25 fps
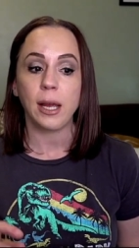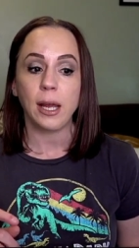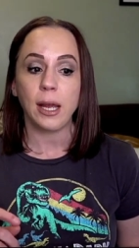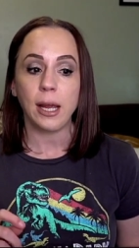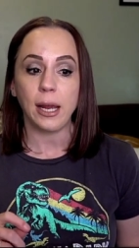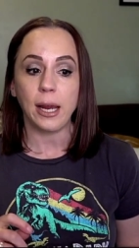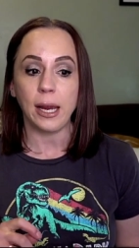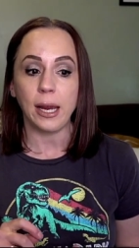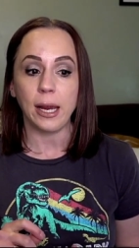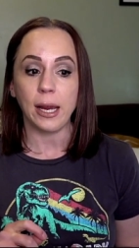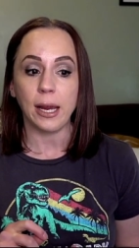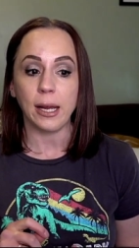
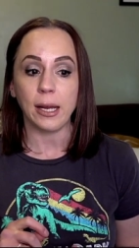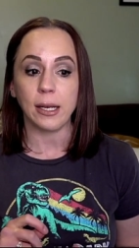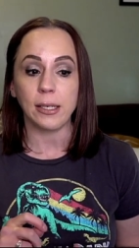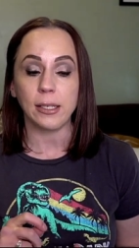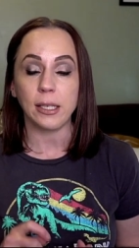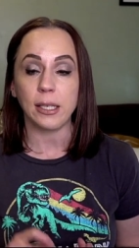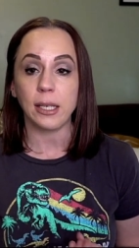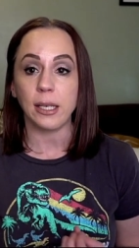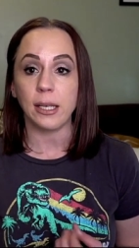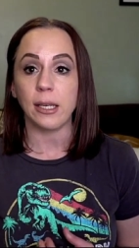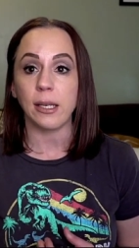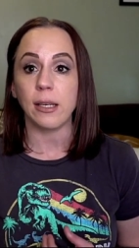And
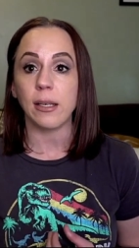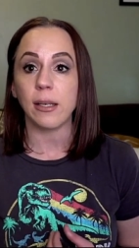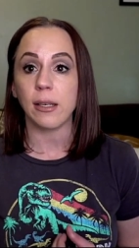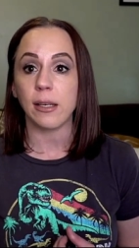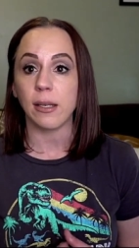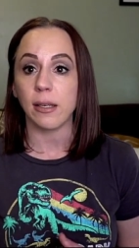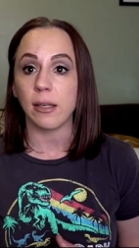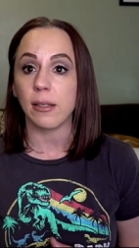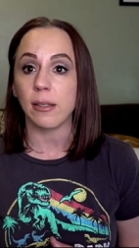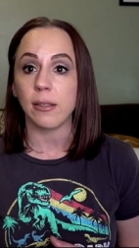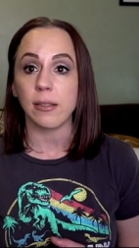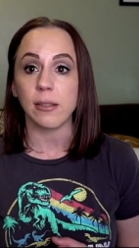he
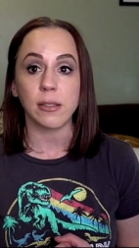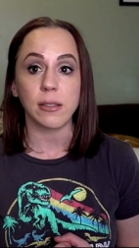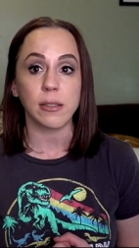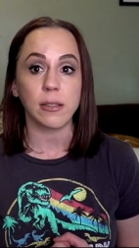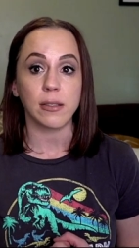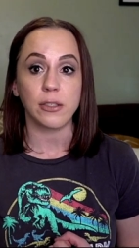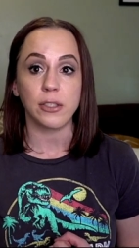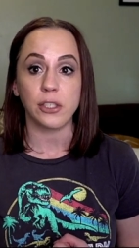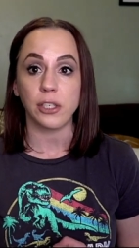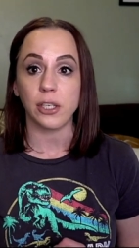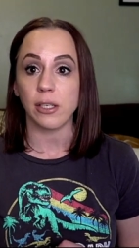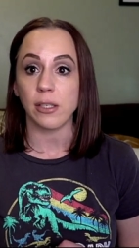is
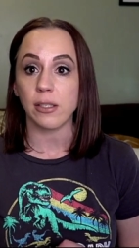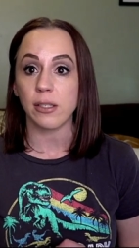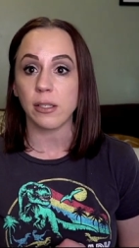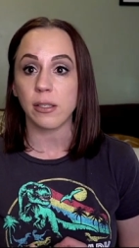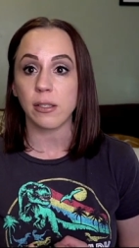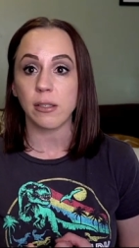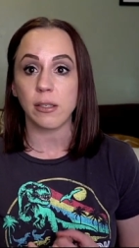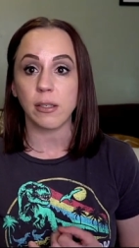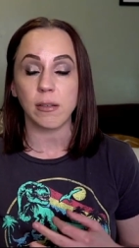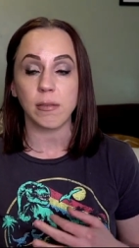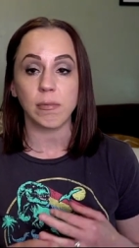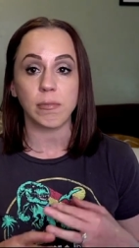
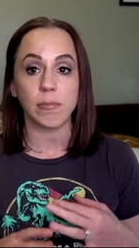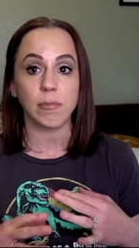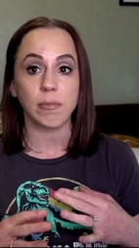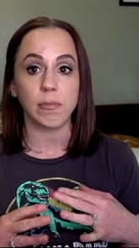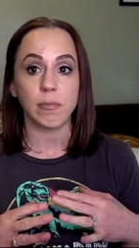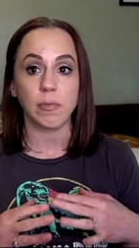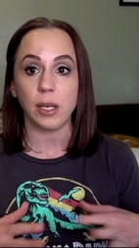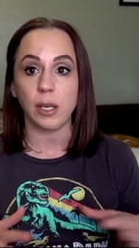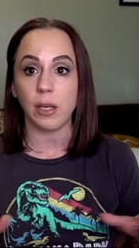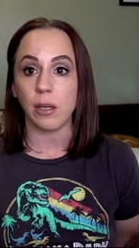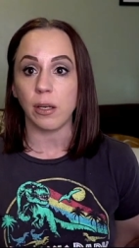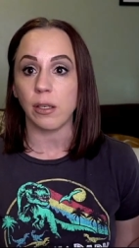just,
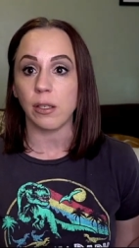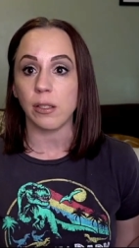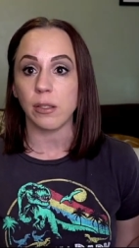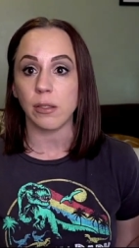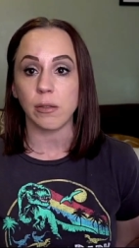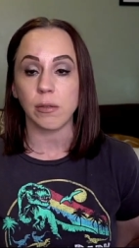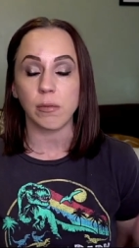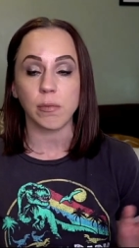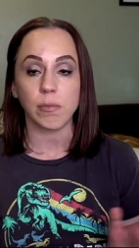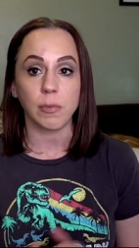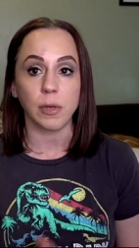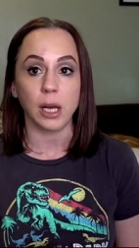
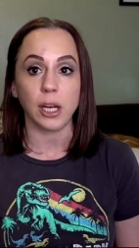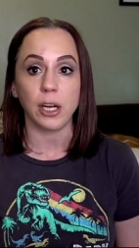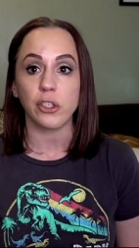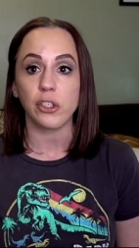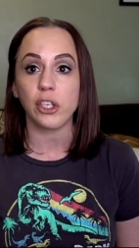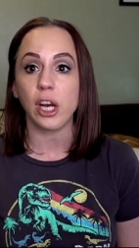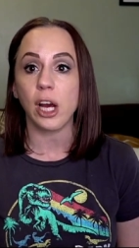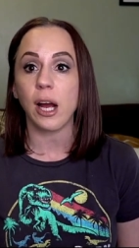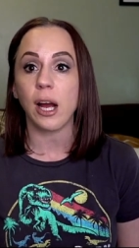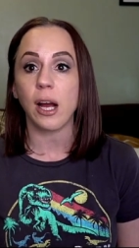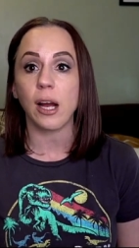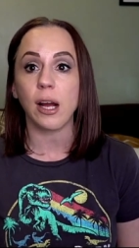he's got a
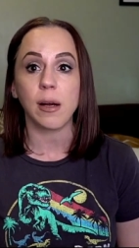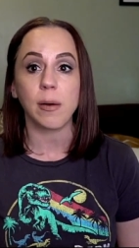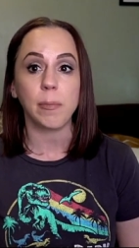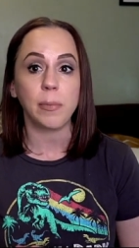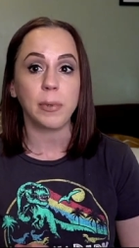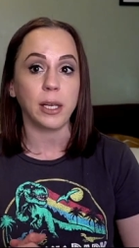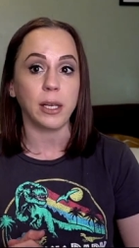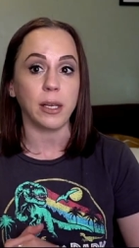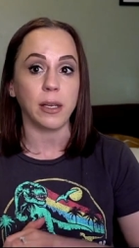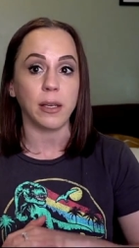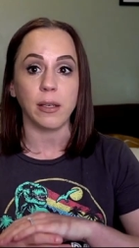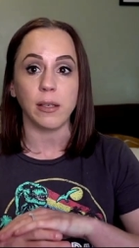job.
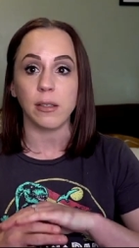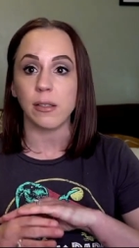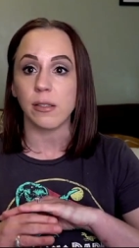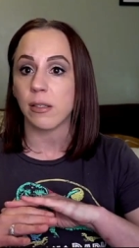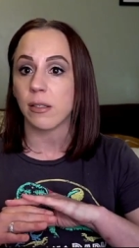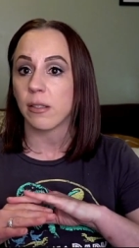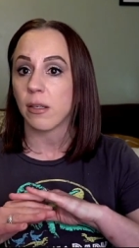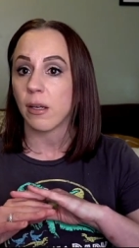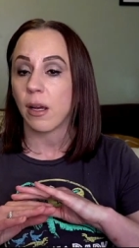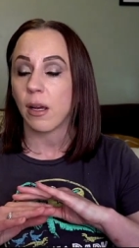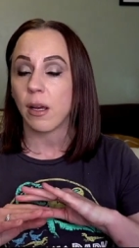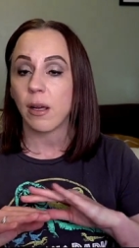
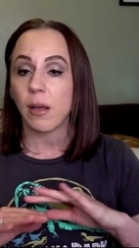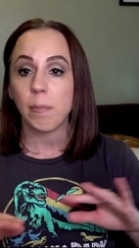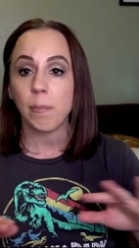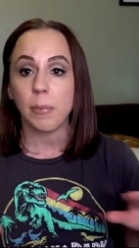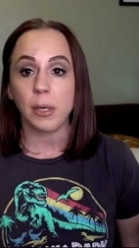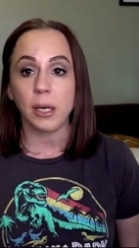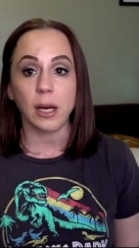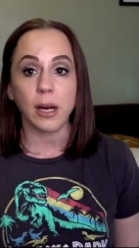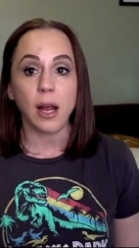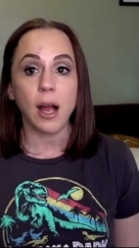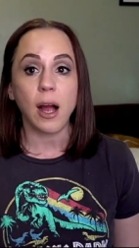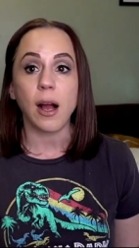He's
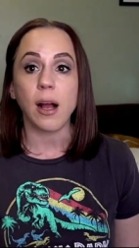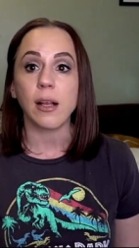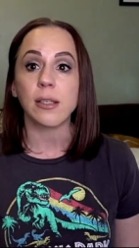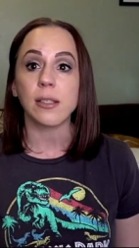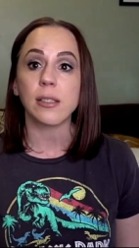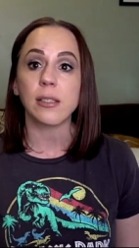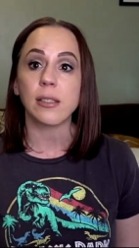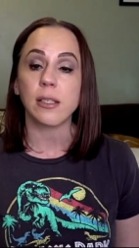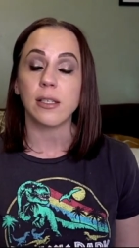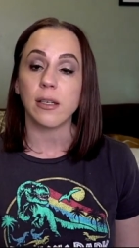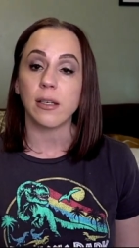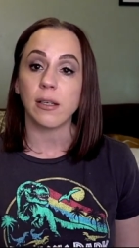been a
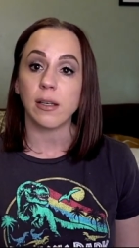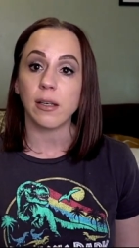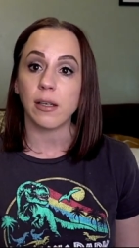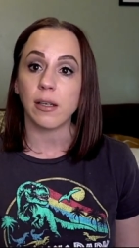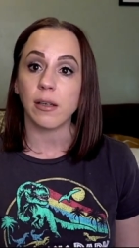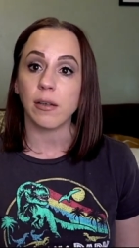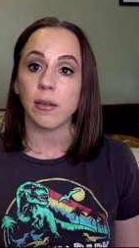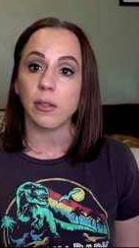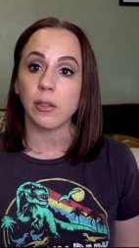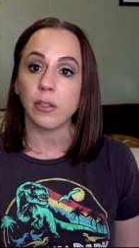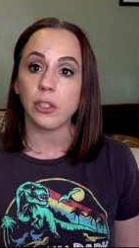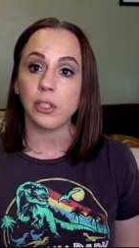constant
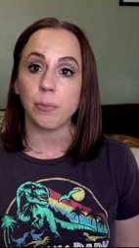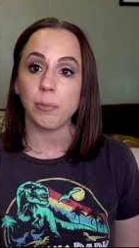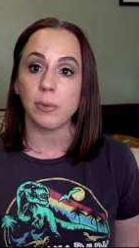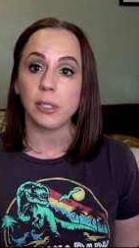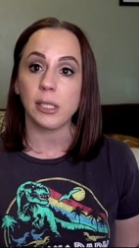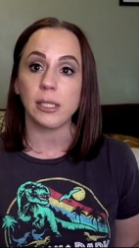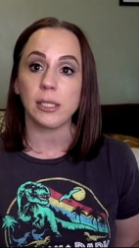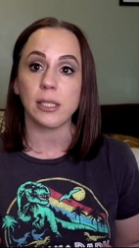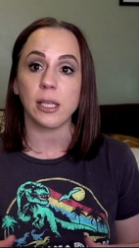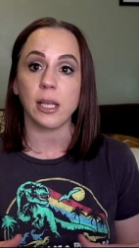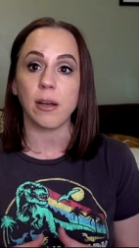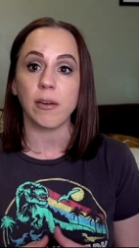in
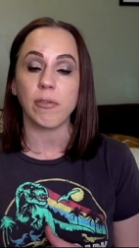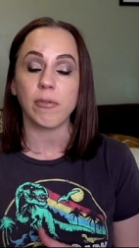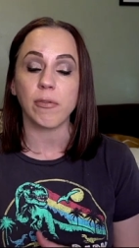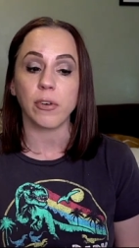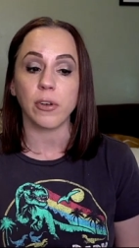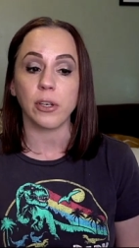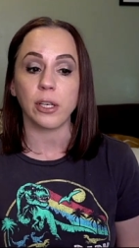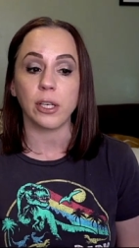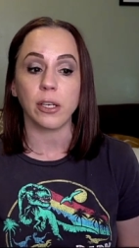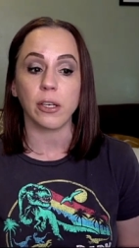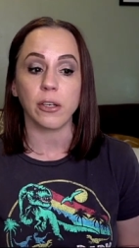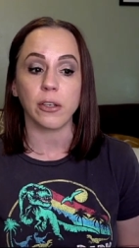Gypsy's life for
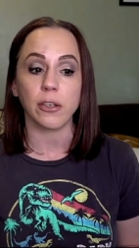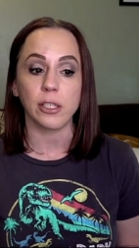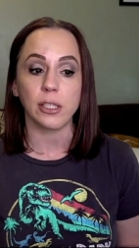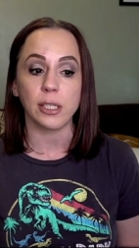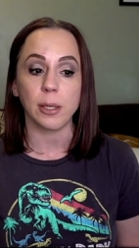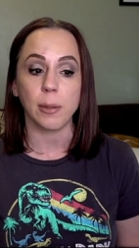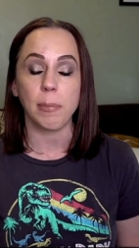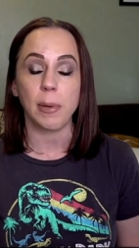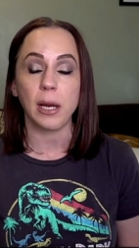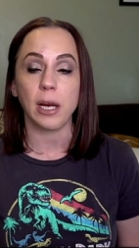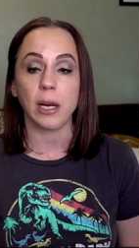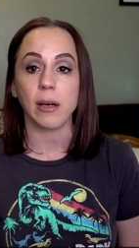years.
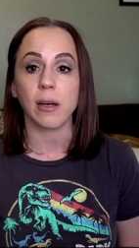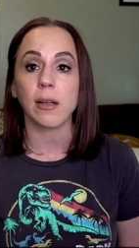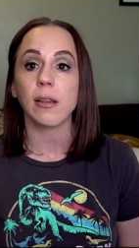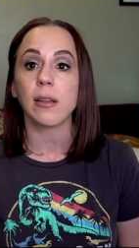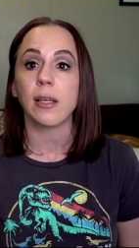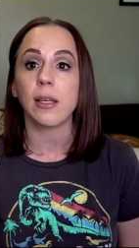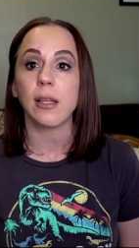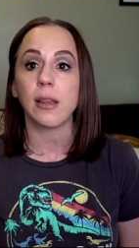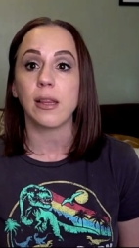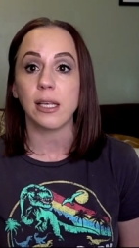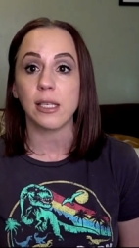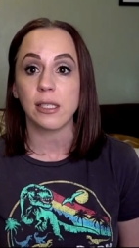
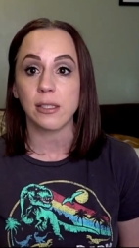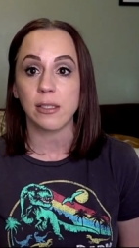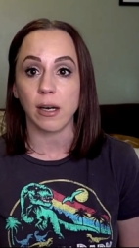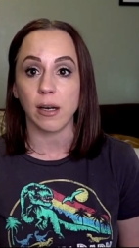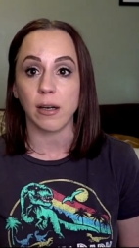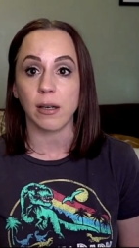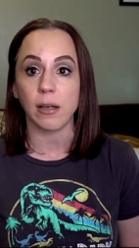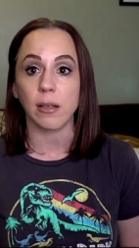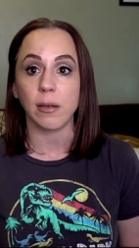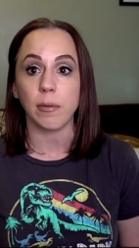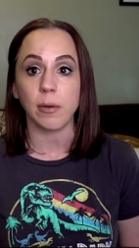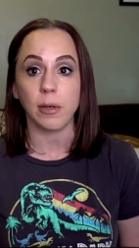Apparently they
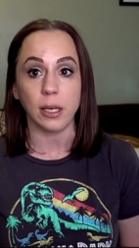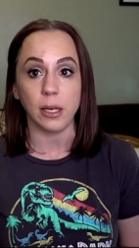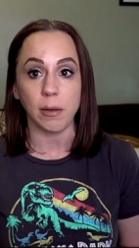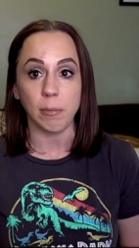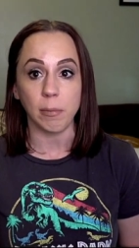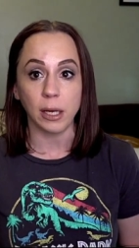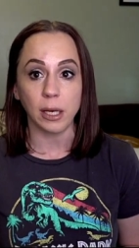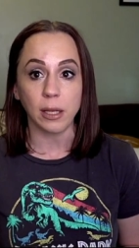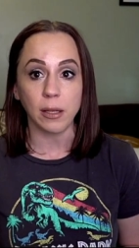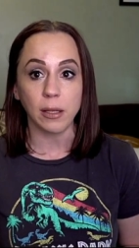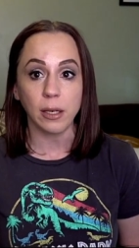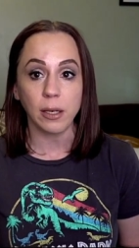started
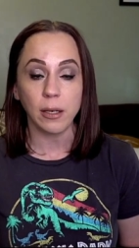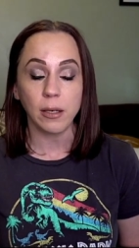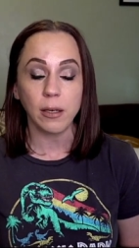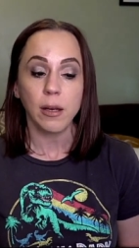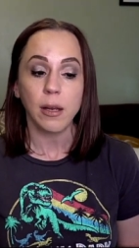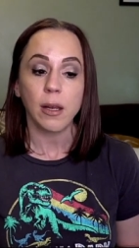emailing